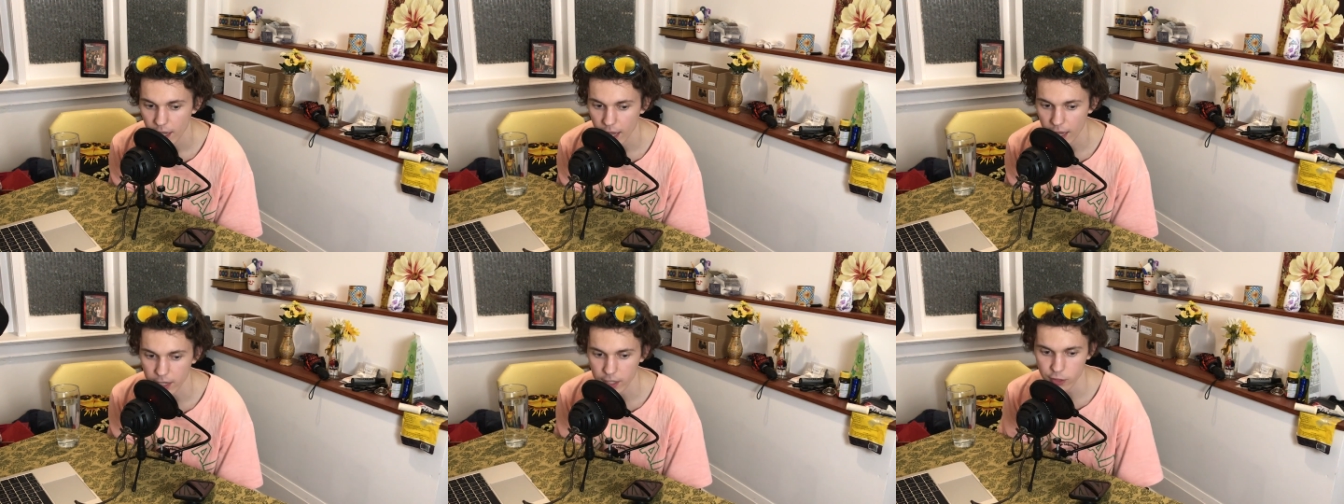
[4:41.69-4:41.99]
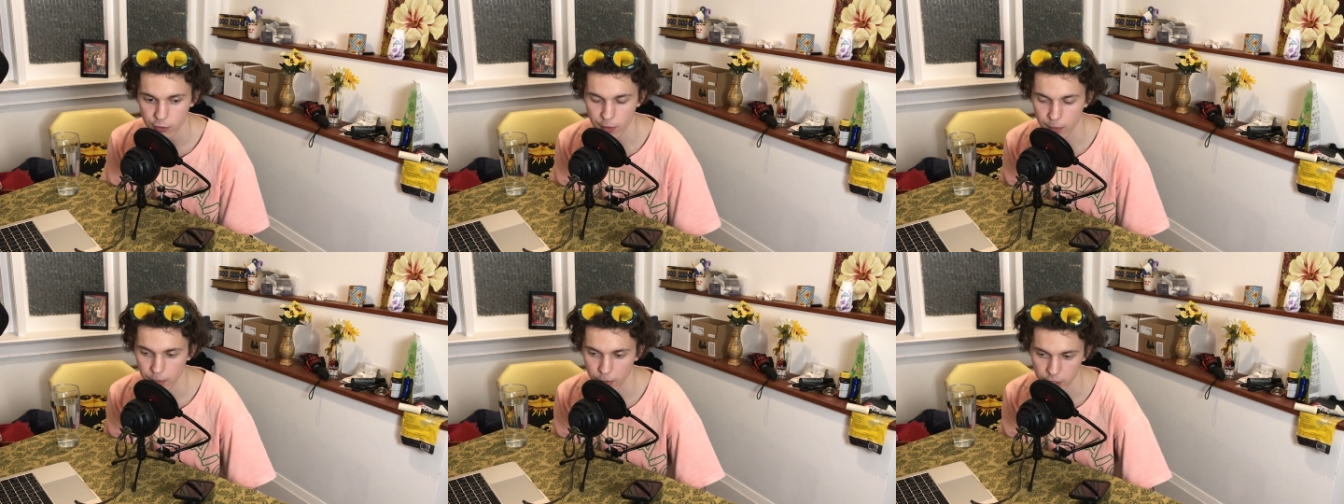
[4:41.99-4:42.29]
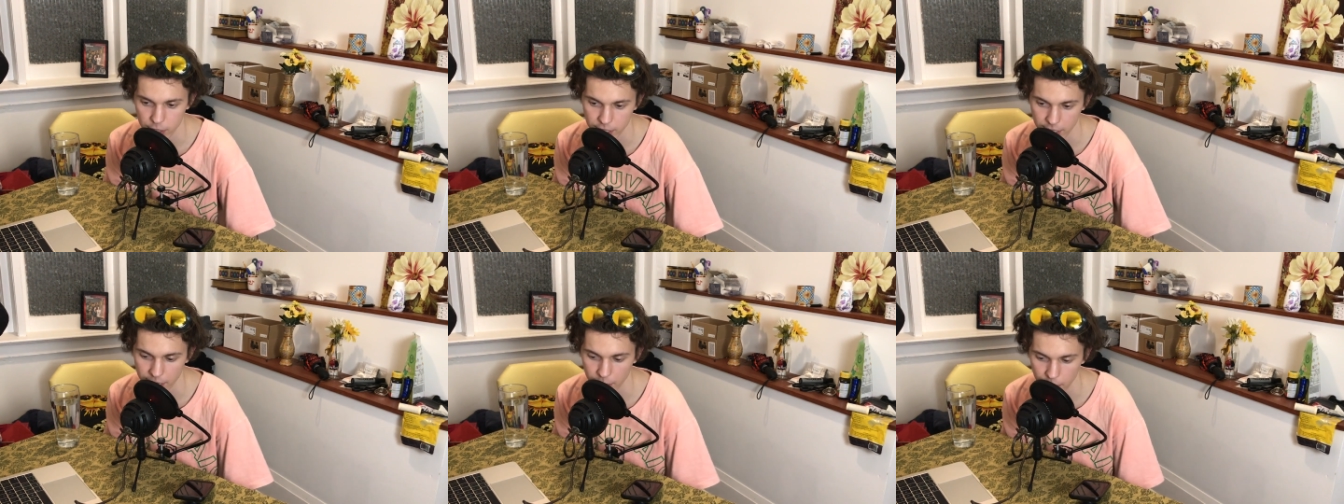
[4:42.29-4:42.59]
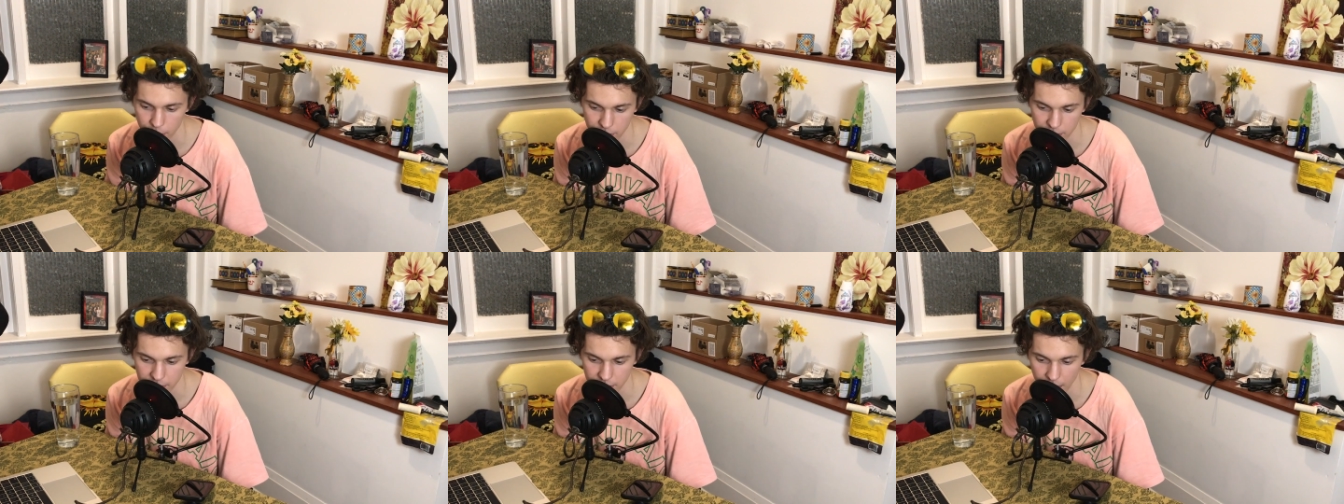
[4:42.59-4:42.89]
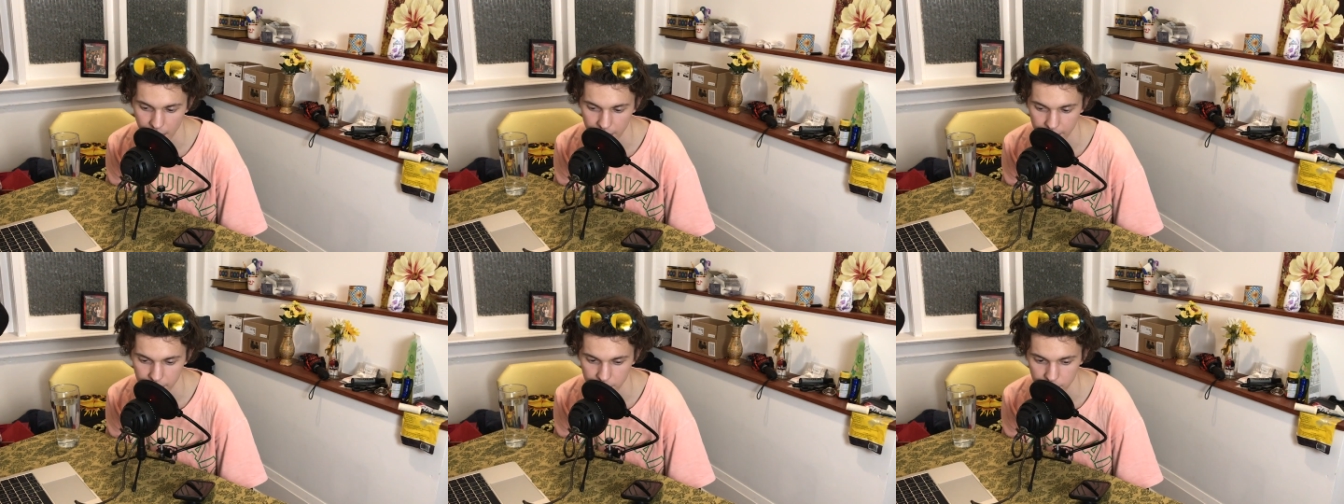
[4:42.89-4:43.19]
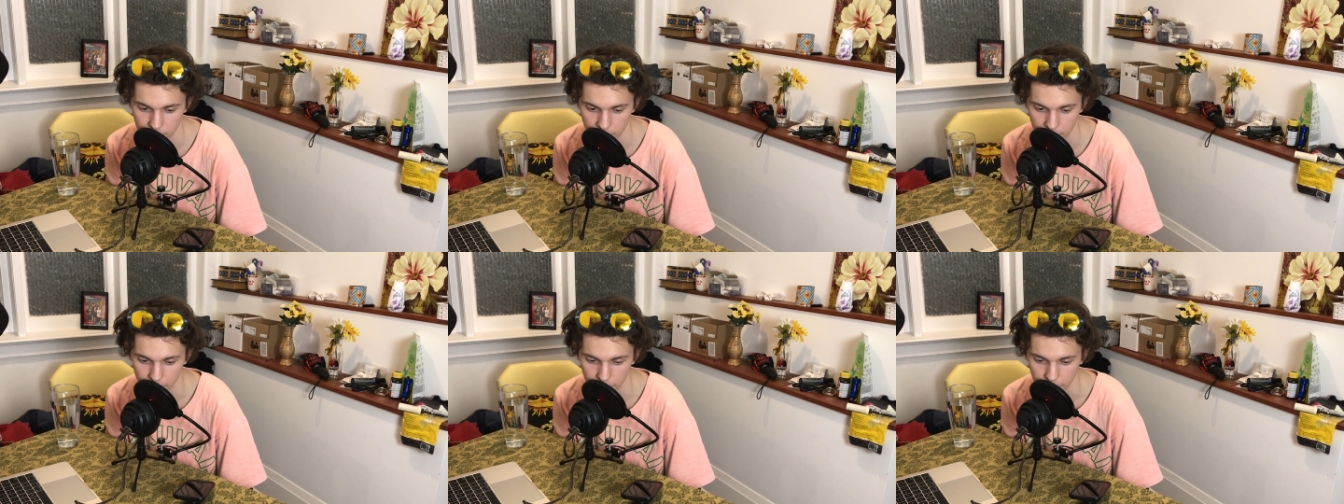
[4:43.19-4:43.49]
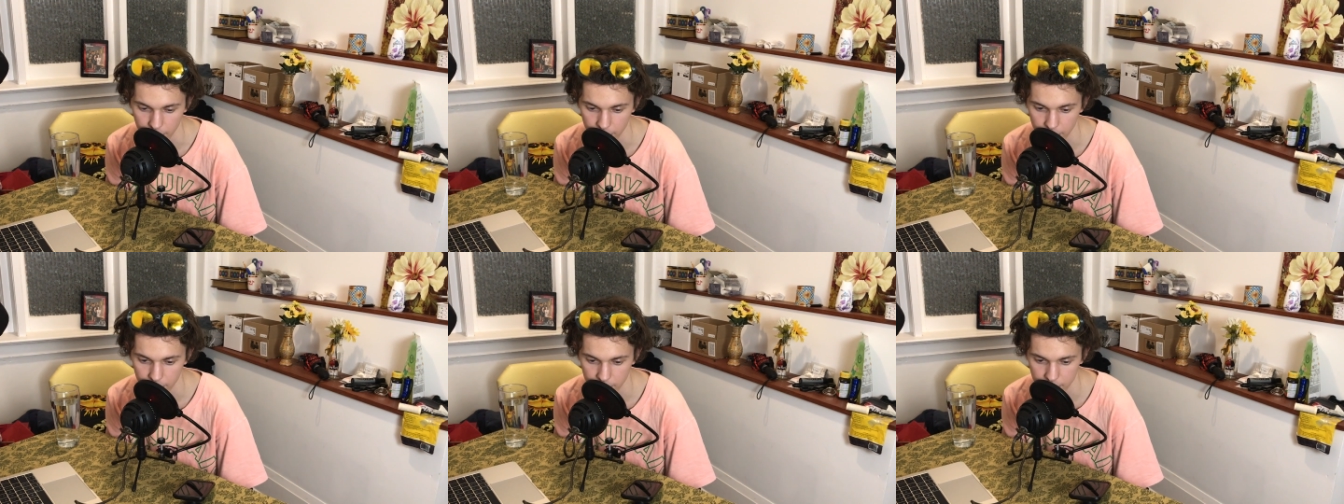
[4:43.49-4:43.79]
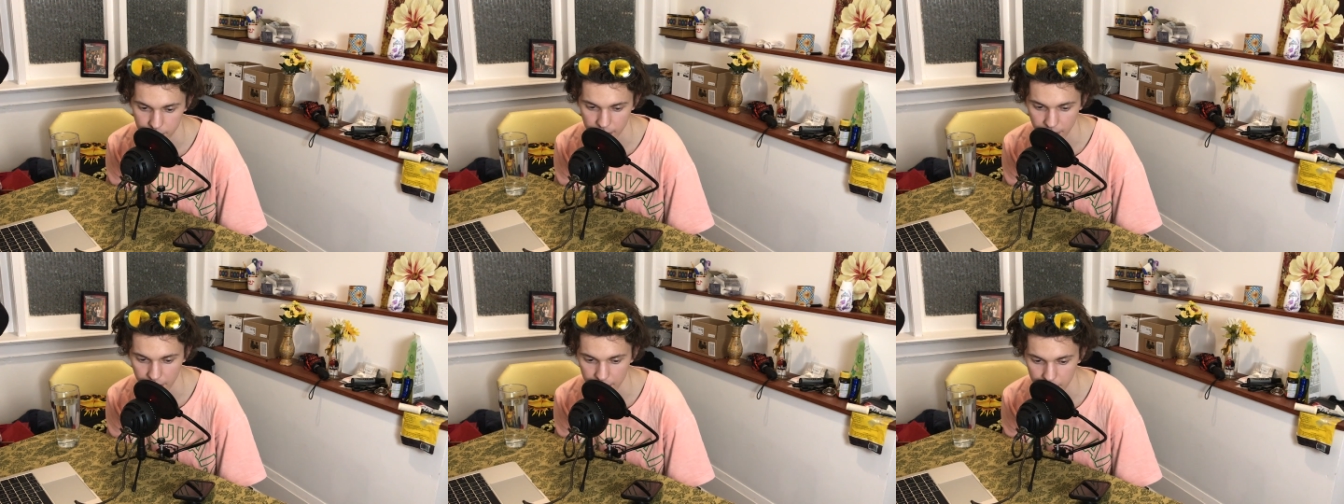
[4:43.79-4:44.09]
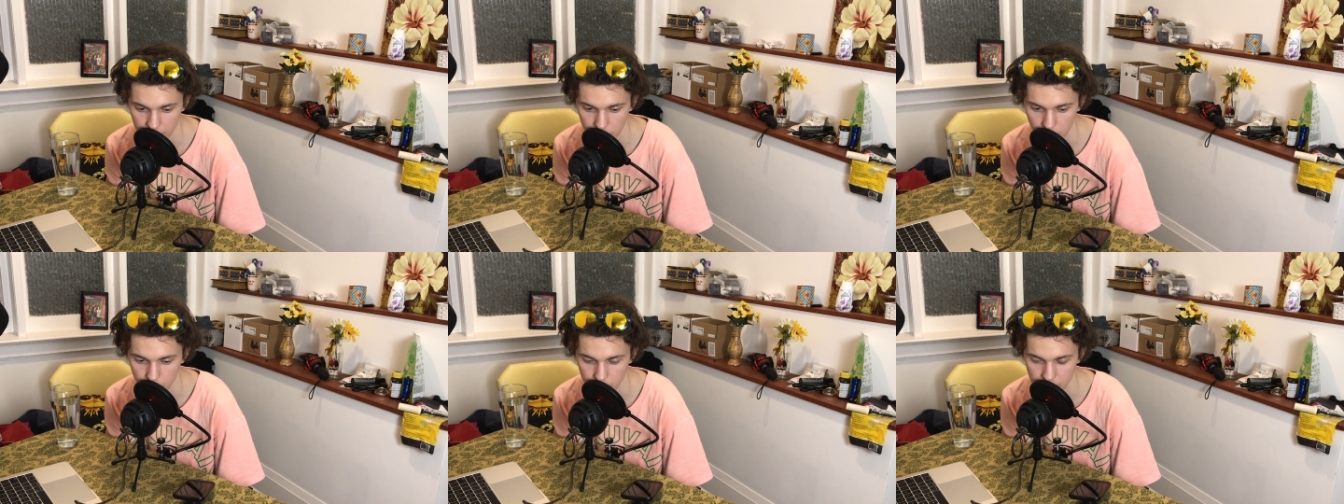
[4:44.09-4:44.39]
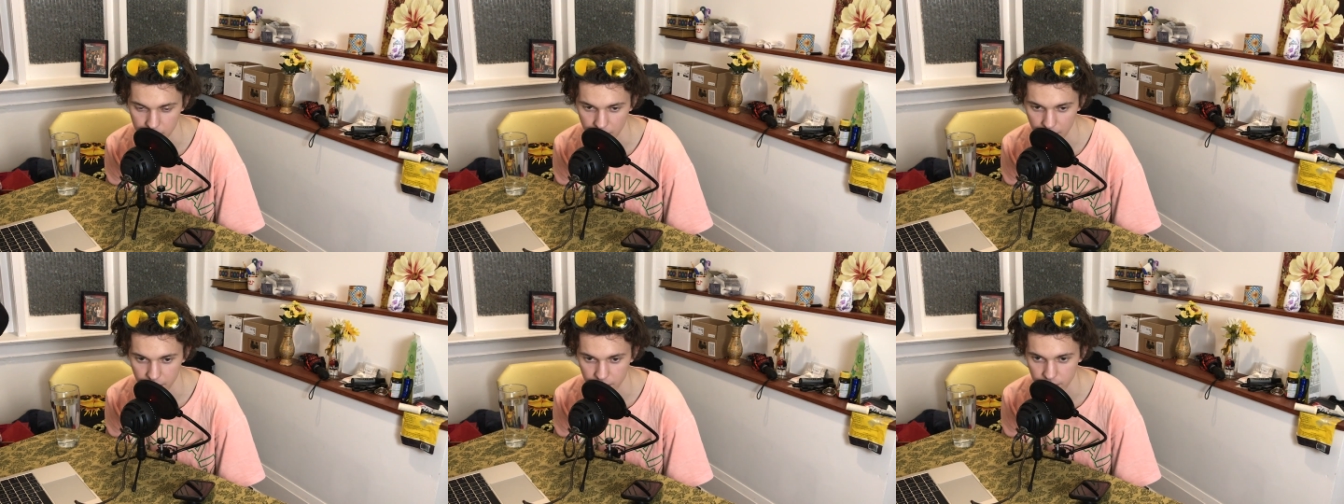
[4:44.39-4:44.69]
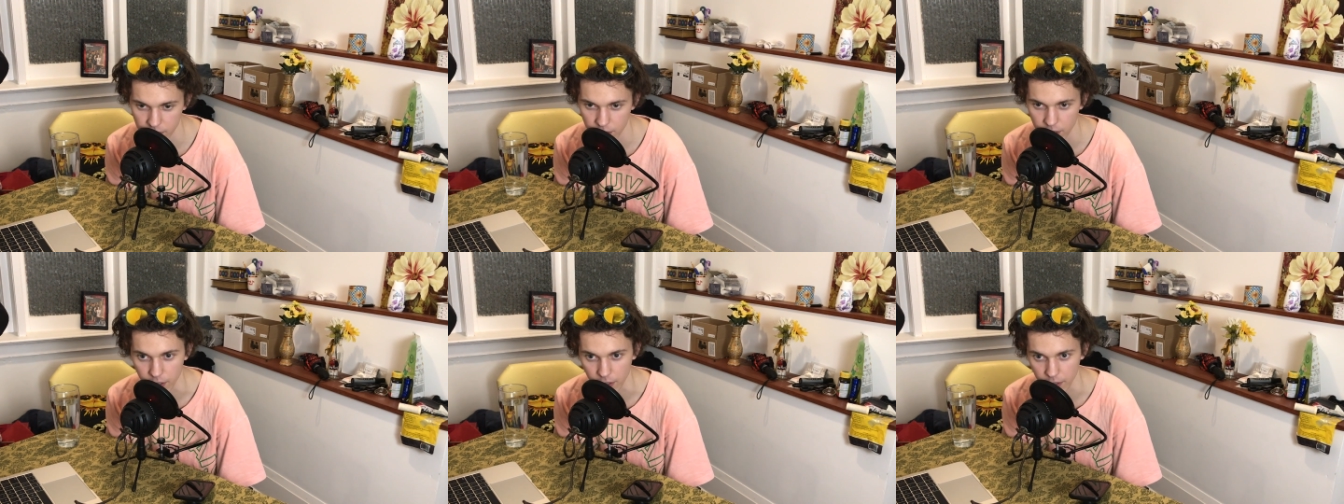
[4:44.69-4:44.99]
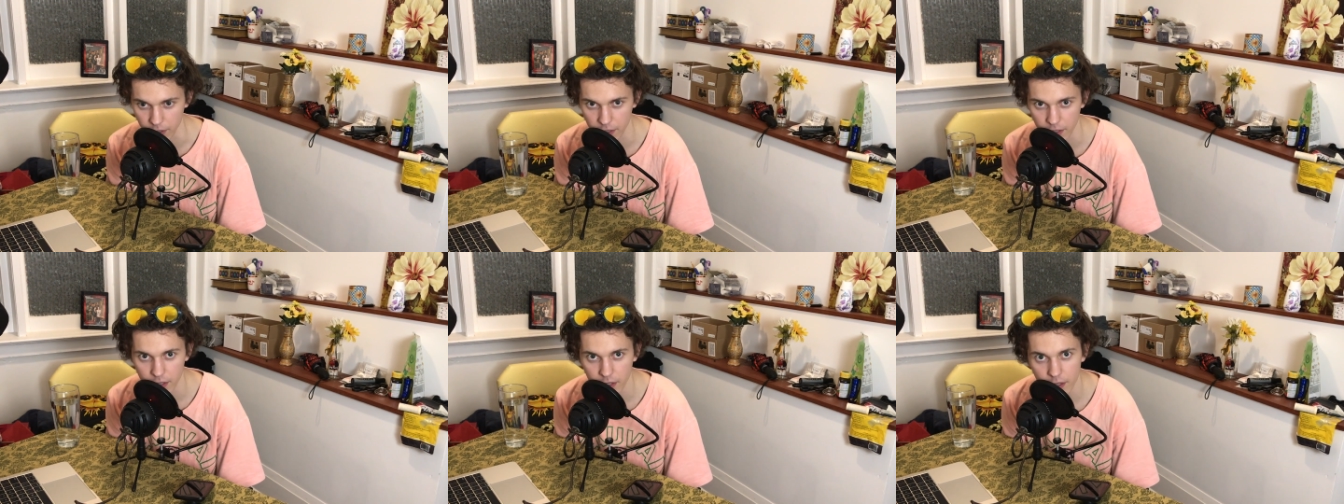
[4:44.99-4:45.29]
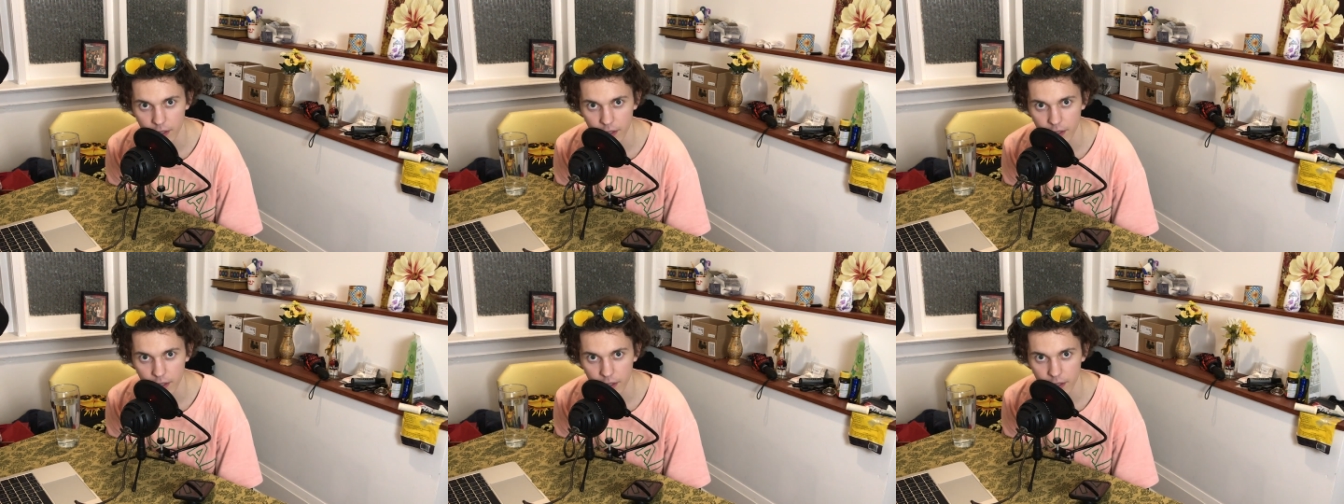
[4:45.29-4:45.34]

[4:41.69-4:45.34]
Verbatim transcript: and he'd be pushing out this tiny turd, this tiny human-sized turd.